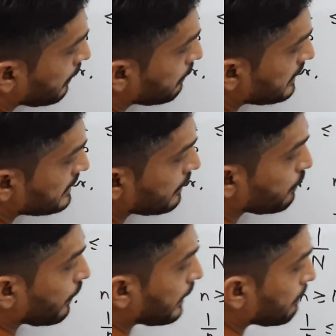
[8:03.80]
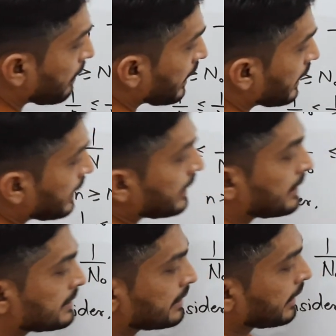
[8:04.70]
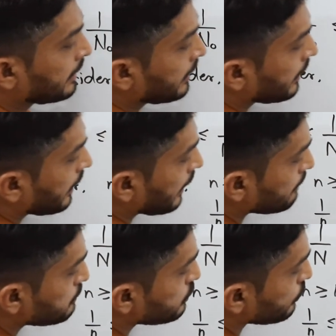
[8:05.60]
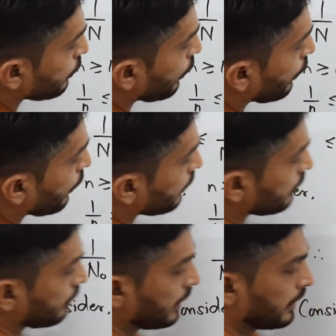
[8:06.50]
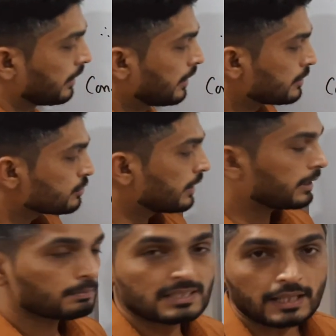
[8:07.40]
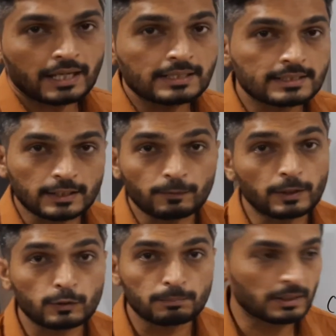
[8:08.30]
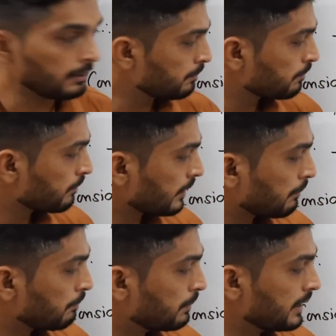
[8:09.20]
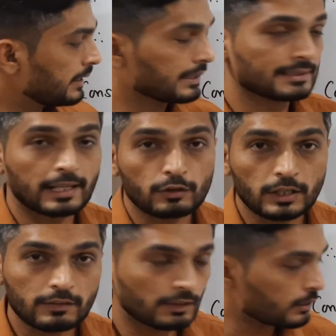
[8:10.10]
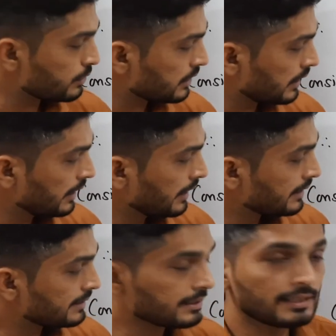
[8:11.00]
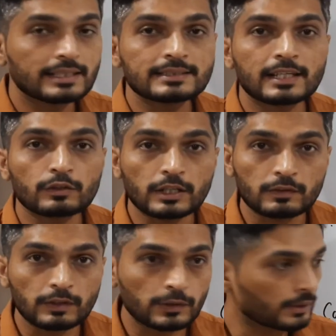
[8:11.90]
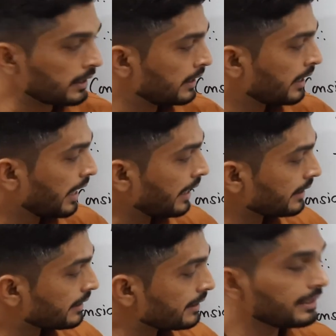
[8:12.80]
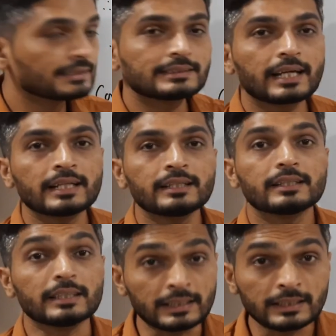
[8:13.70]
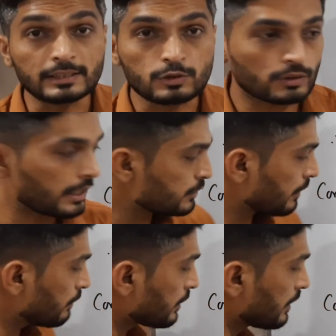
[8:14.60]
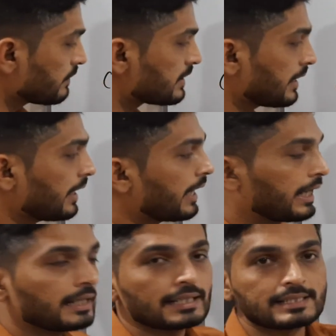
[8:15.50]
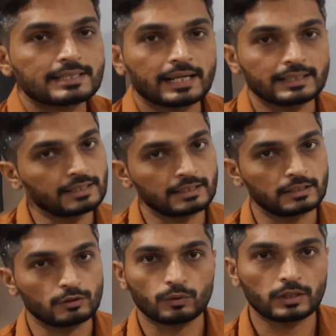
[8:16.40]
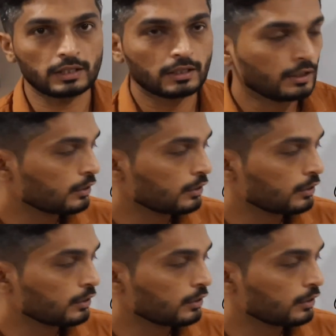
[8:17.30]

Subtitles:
But see, 1 by n less than epsilon, okay? So that means A is equal to B, B less than or equal to C, C less than or equal to D, and D less than E. So that's why what can we say? A less than E, okay?